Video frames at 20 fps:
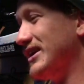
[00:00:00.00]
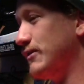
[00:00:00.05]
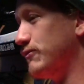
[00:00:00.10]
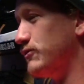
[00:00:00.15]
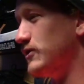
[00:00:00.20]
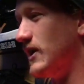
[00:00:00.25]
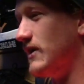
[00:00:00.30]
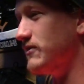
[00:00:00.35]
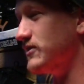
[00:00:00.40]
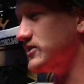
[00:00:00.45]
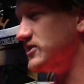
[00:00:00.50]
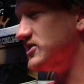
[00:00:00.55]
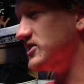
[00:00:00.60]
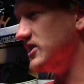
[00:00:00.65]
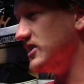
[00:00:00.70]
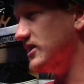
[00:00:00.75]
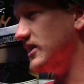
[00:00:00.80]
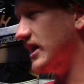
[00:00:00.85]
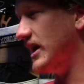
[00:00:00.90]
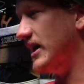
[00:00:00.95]
So, like, if you ever
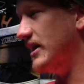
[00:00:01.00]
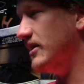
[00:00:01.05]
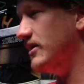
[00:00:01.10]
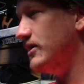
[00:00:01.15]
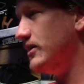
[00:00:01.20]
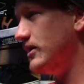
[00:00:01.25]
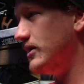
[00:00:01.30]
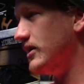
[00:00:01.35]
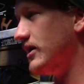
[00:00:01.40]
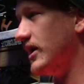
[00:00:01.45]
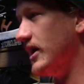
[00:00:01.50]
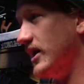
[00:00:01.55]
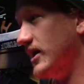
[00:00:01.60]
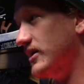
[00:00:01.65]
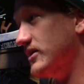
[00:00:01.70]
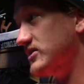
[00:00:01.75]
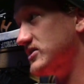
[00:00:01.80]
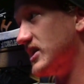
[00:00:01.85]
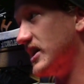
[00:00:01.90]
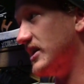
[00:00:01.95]
see that
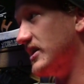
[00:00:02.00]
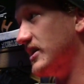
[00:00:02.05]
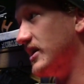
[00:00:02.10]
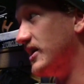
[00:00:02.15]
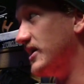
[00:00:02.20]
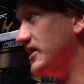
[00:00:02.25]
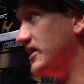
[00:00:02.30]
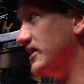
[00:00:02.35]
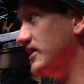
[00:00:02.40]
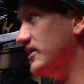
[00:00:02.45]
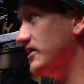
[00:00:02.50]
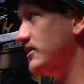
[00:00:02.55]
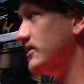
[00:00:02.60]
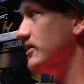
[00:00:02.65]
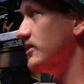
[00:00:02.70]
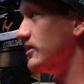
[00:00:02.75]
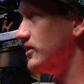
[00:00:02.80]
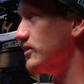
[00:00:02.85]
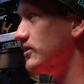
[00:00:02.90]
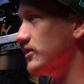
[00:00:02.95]
and it's at night,
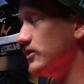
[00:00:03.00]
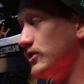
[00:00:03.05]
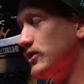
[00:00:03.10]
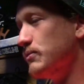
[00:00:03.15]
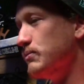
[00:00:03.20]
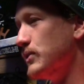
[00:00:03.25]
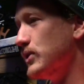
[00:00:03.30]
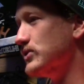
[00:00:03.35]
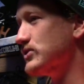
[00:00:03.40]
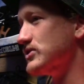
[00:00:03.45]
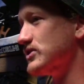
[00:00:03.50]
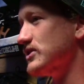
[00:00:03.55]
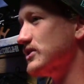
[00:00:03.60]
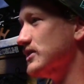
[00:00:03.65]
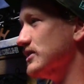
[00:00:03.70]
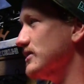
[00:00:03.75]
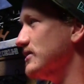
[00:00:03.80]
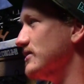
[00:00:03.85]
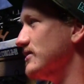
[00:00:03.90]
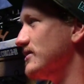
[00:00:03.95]
you can
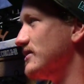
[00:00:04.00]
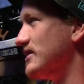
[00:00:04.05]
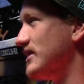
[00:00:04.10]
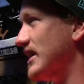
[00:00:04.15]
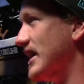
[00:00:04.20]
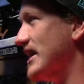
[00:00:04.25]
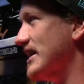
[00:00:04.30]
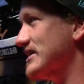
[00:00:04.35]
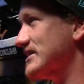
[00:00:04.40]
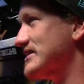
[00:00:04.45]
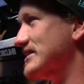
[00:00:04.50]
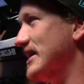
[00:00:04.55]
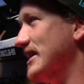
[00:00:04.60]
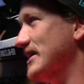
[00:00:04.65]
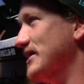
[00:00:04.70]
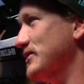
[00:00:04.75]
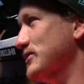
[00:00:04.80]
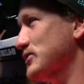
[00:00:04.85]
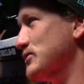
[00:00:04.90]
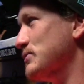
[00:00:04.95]
mostly
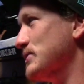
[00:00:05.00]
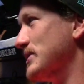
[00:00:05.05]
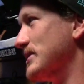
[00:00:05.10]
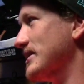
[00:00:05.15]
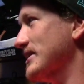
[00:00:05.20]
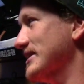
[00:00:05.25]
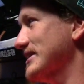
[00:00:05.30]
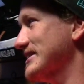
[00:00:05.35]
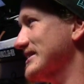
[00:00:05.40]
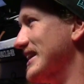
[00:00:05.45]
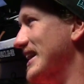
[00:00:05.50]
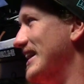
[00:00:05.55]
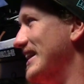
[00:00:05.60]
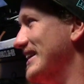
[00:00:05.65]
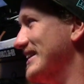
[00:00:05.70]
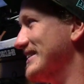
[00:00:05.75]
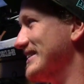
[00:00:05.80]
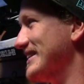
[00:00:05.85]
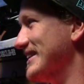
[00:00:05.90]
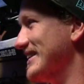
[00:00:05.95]
guess that is because
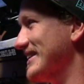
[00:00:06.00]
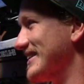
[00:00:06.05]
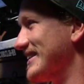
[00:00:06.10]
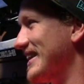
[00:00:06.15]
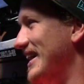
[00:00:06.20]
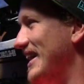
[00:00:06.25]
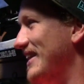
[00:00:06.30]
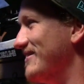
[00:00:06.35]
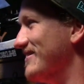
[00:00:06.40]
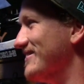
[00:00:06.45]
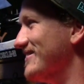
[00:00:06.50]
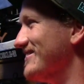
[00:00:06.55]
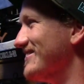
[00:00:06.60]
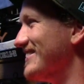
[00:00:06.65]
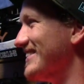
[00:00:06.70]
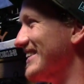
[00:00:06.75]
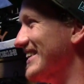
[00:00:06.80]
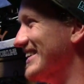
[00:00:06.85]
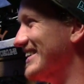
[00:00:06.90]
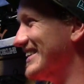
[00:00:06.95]
I had to get
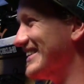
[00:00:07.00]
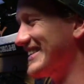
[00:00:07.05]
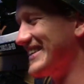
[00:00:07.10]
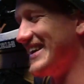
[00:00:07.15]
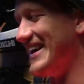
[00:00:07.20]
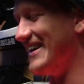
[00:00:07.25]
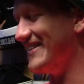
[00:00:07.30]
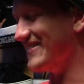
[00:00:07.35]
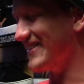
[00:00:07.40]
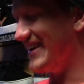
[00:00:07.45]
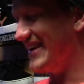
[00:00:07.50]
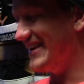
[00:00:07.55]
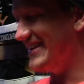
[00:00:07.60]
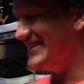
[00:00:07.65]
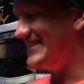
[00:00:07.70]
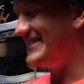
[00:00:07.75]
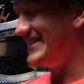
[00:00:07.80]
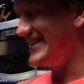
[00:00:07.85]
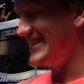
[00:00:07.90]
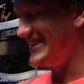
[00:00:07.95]
a cop
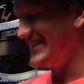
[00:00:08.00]
ride.